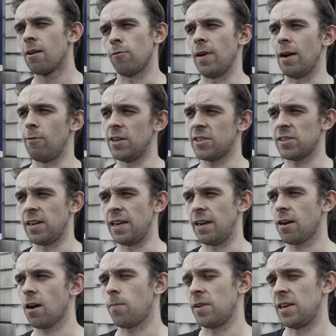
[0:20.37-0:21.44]
They recently,
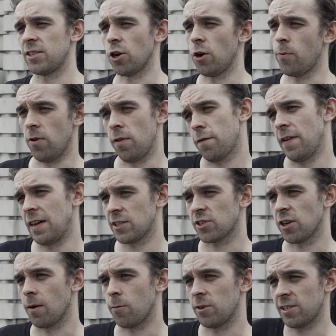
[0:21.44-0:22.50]
a couple of years ago, put the fence up,